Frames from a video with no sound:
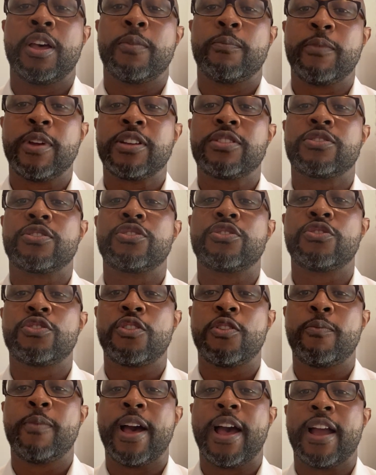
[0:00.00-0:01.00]
Make sure you
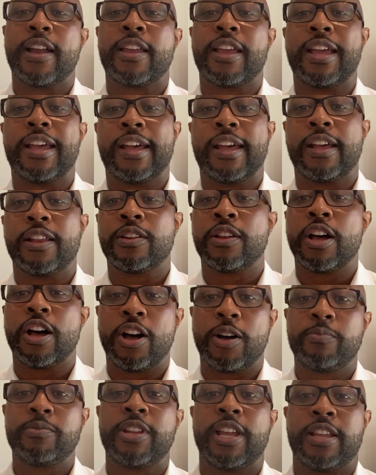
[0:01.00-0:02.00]
go back and
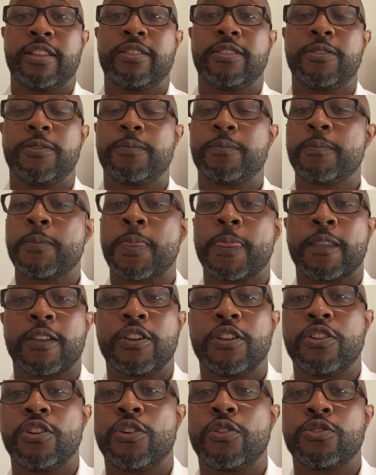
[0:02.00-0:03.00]
update them.
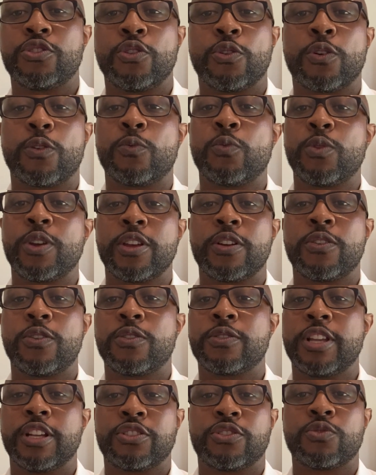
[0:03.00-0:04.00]
Your will
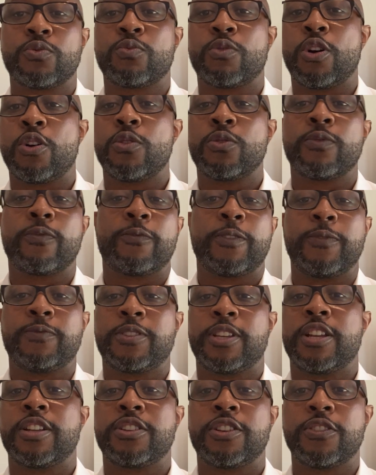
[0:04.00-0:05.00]
that you wrote
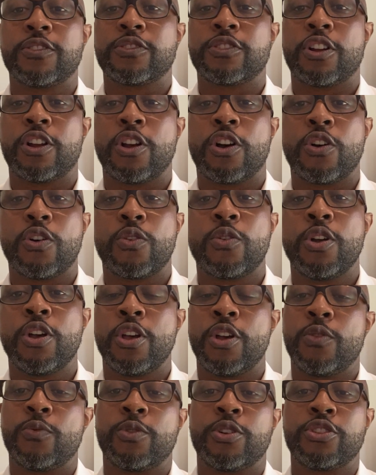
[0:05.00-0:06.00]
15 years ago
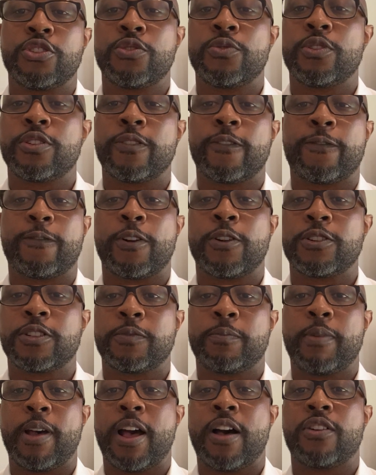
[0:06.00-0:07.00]
when you and your first
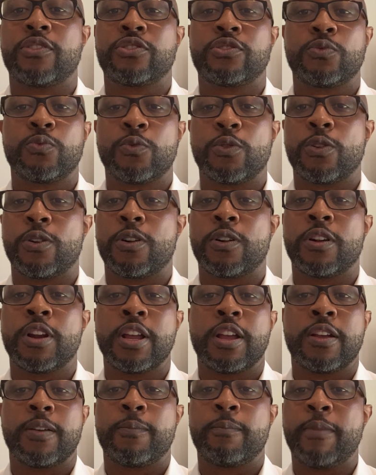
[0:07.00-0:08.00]
spouse were
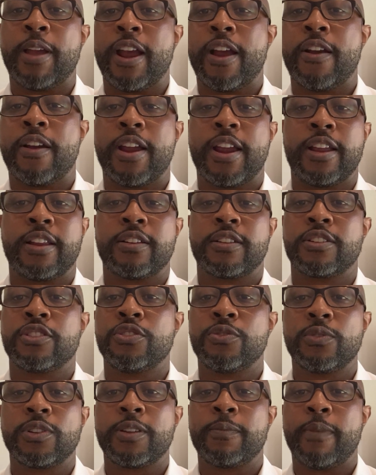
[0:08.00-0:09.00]
married,
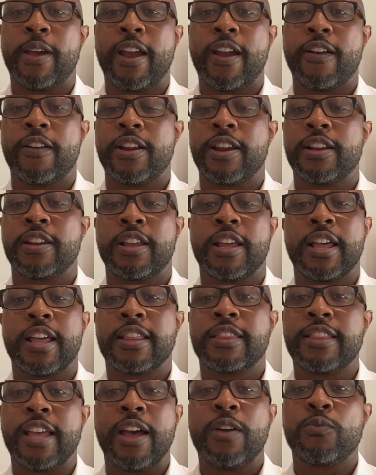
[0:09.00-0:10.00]
newly married,
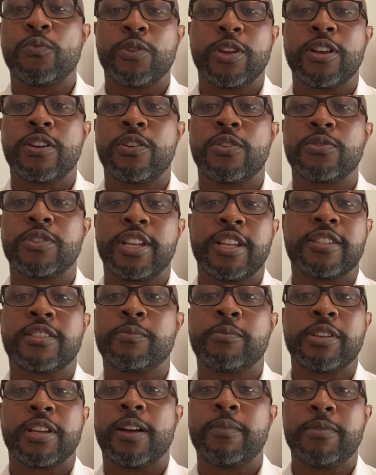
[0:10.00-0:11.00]
that will needs to
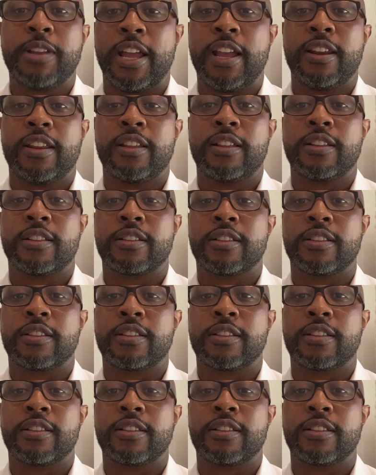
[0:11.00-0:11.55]
be updated.